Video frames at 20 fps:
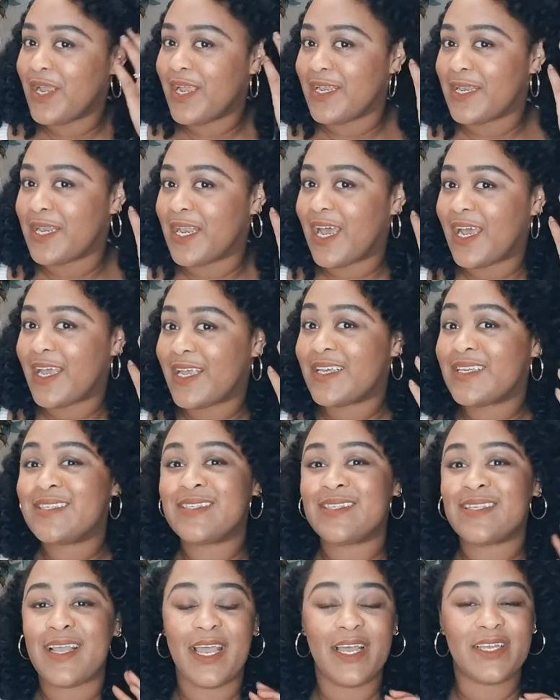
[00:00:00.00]
and
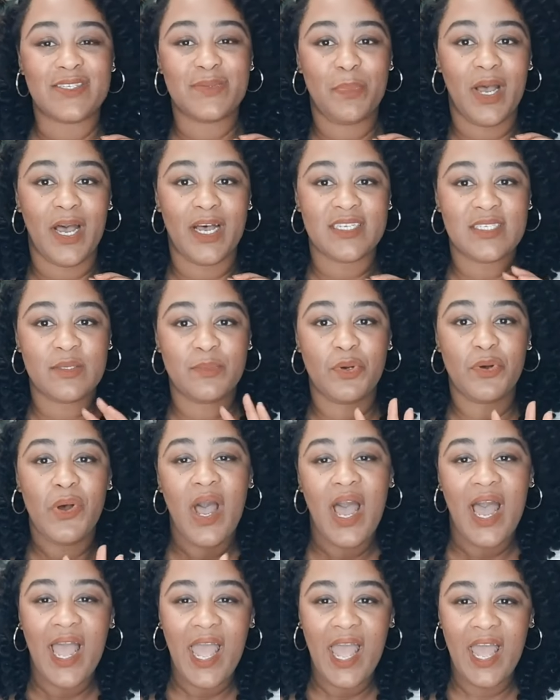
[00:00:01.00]
nice as possible.
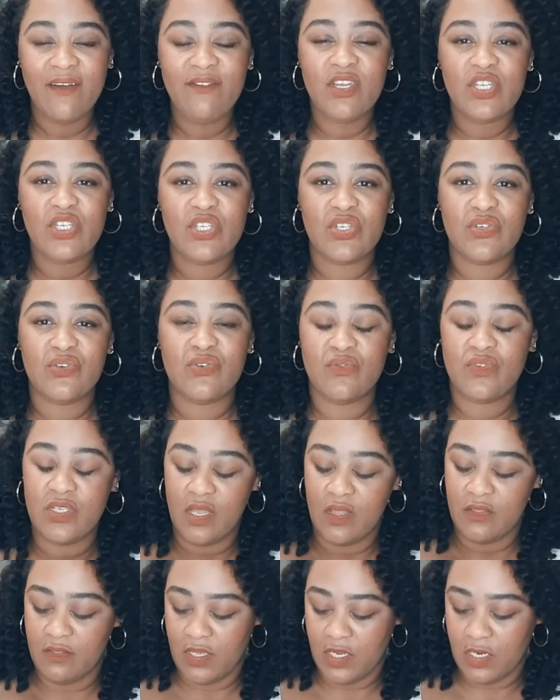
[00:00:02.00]
I haven't used
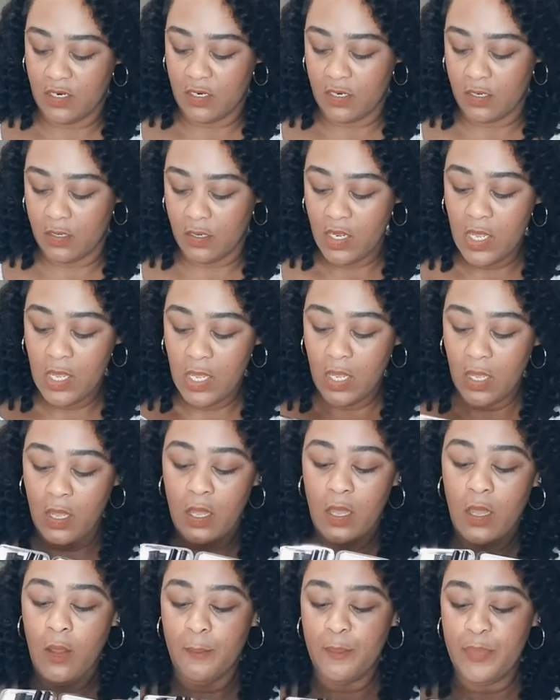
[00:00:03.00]
their
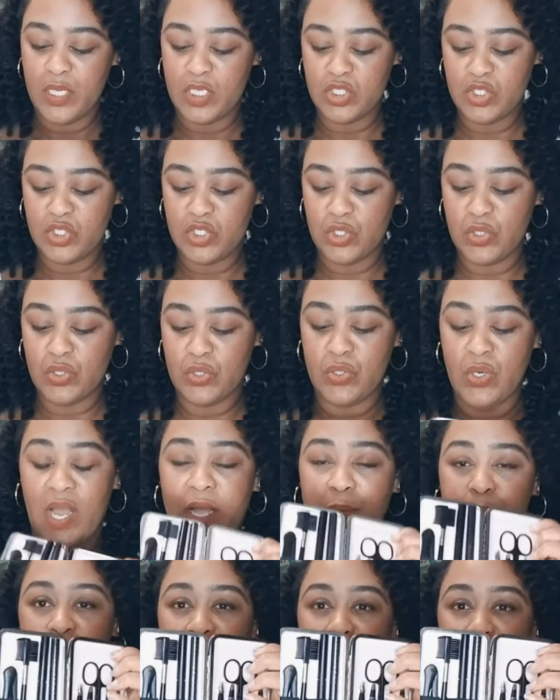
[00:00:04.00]
pencil,
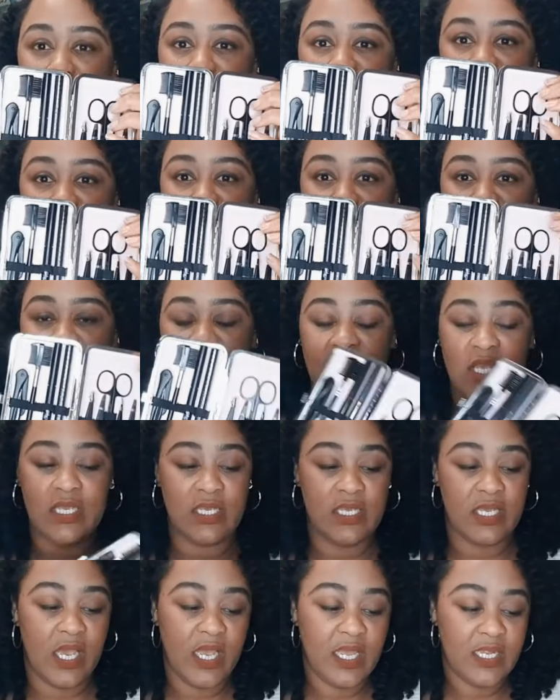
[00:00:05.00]
eyebrow pencils
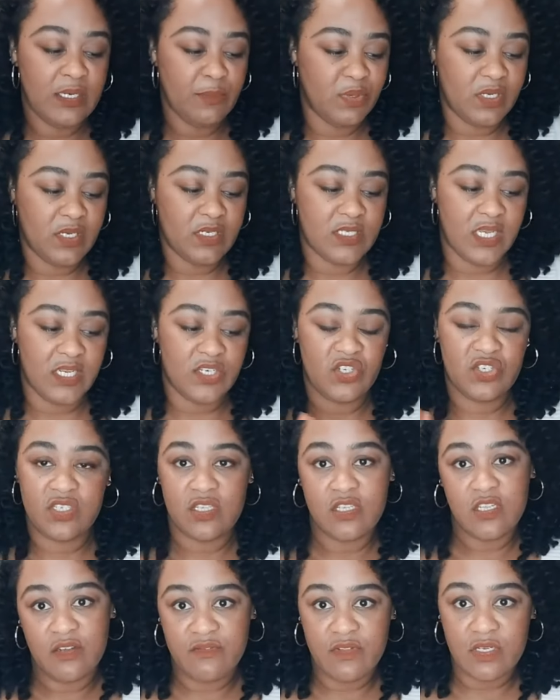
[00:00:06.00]
yet, because I just
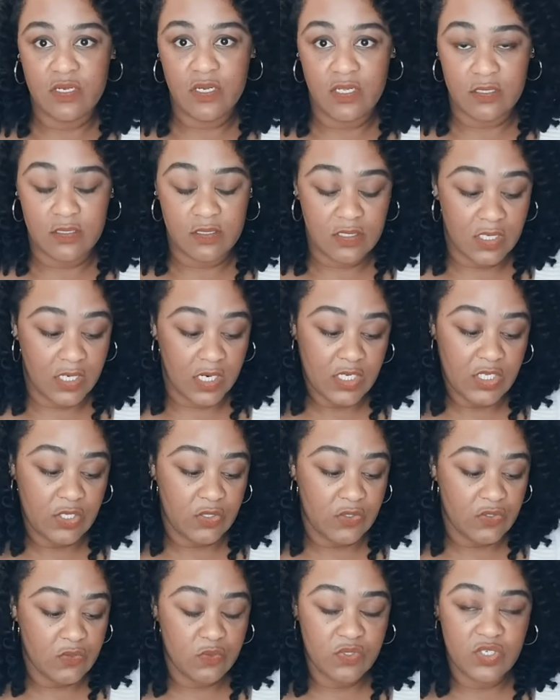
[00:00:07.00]
love the color that I
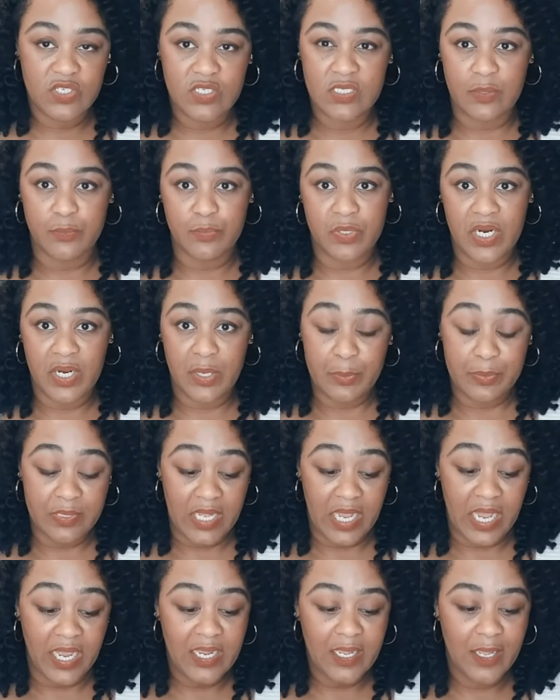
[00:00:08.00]
use, which is a brown
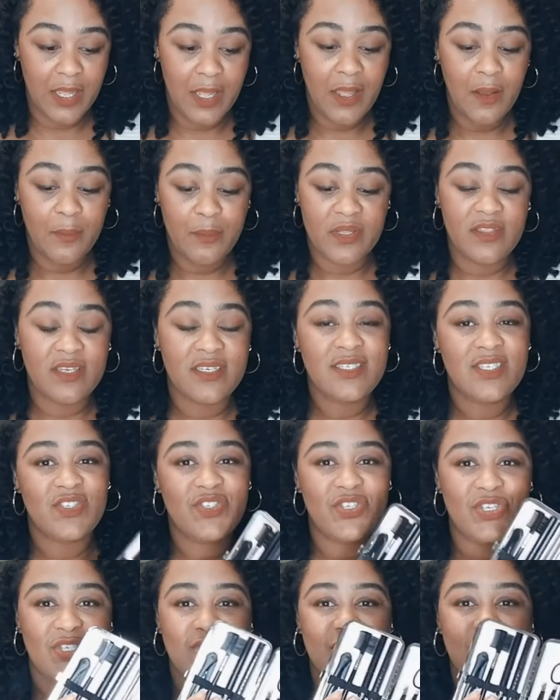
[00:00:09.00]
black. But this
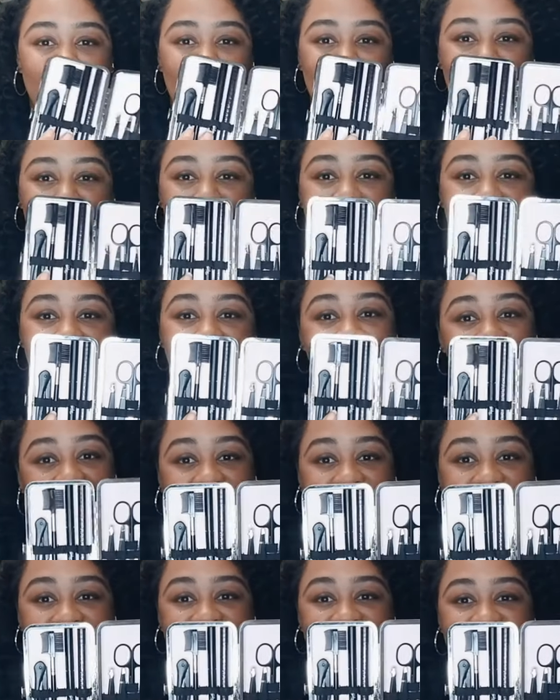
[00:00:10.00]
is just really
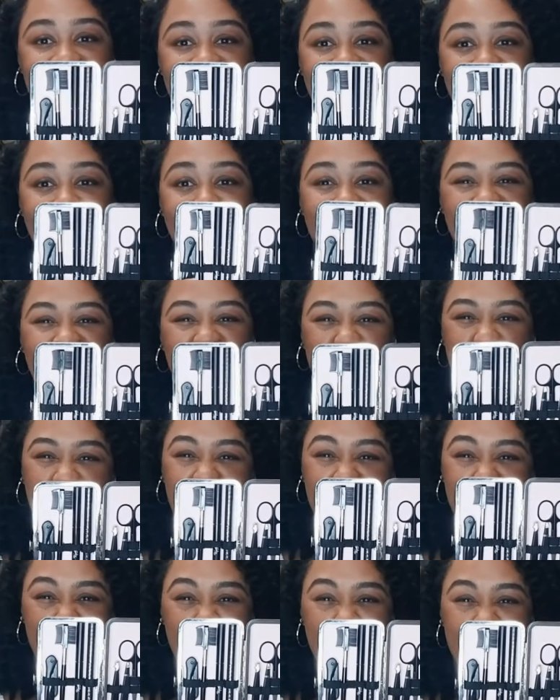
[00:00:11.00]
nice, and if you can
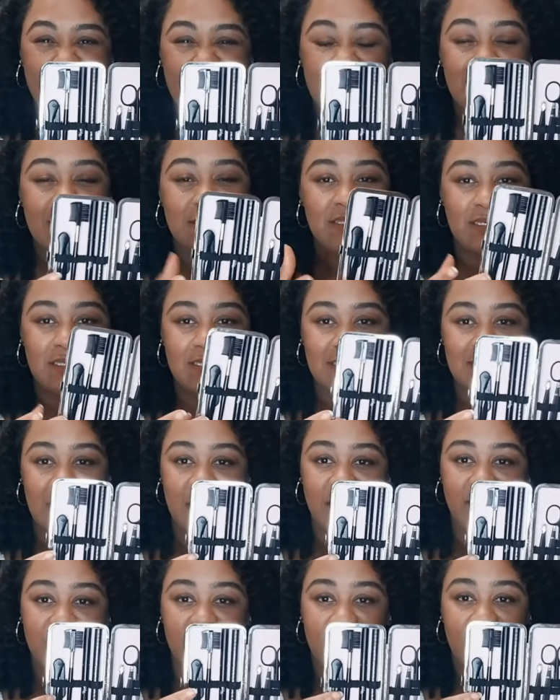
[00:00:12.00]
travel with this
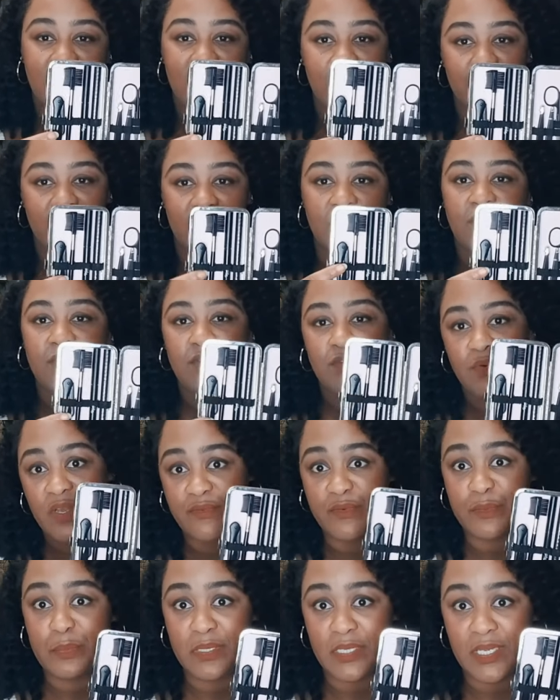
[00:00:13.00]
safely, I mean, you do
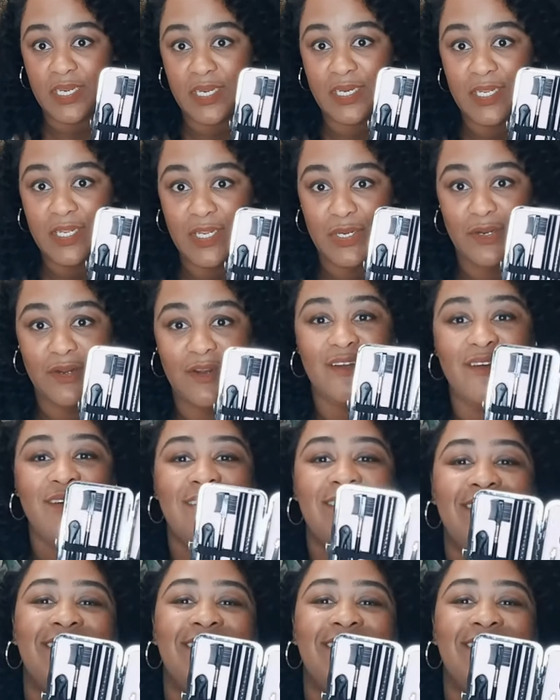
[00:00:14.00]
have a blade here